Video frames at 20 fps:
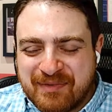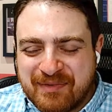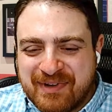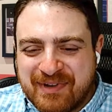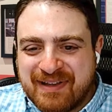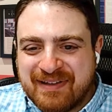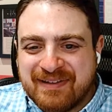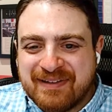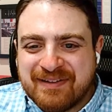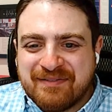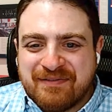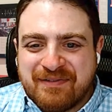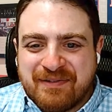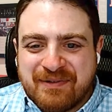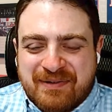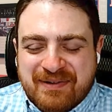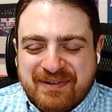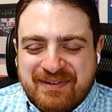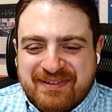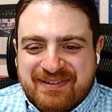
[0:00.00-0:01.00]
Well, I look
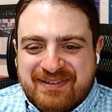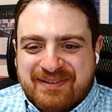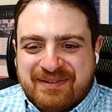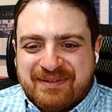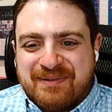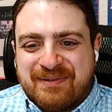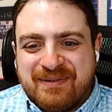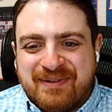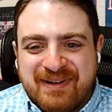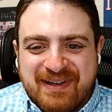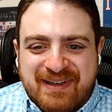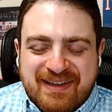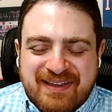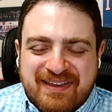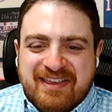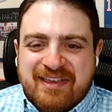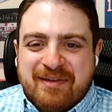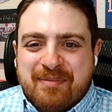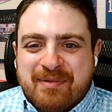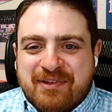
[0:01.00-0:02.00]
forward to
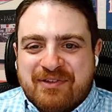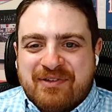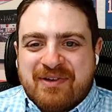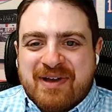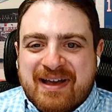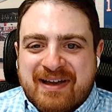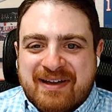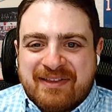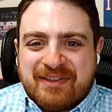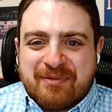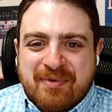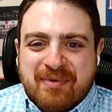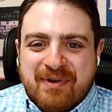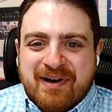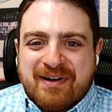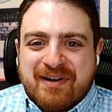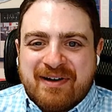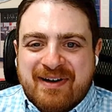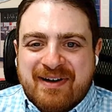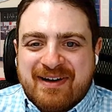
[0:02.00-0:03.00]
keeping track of the
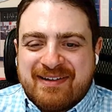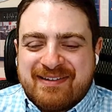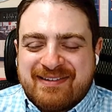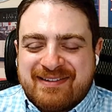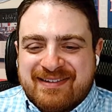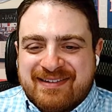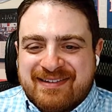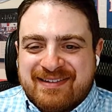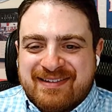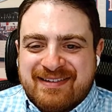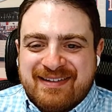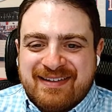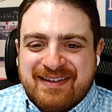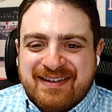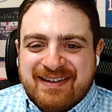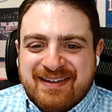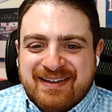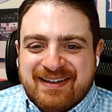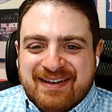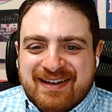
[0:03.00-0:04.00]
progress, and
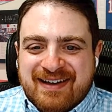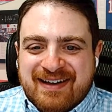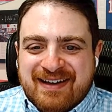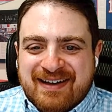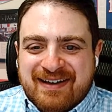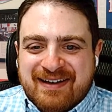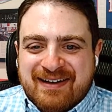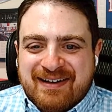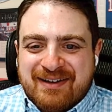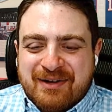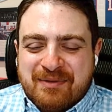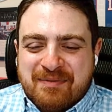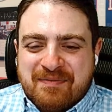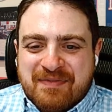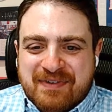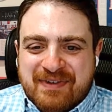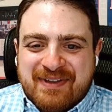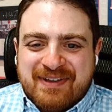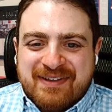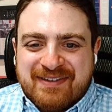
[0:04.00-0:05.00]

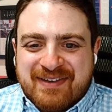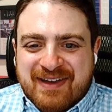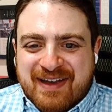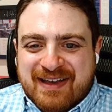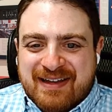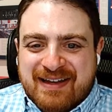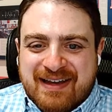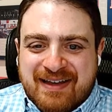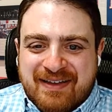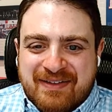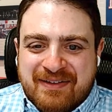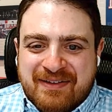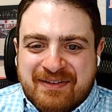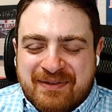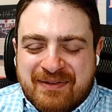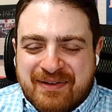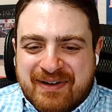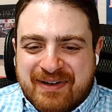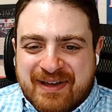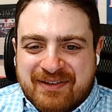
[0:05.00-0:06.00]
hopefully checking out the
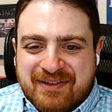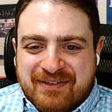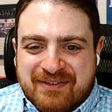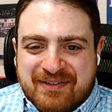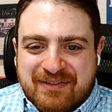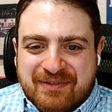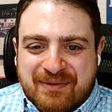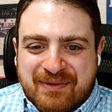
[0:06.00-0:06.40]
new location as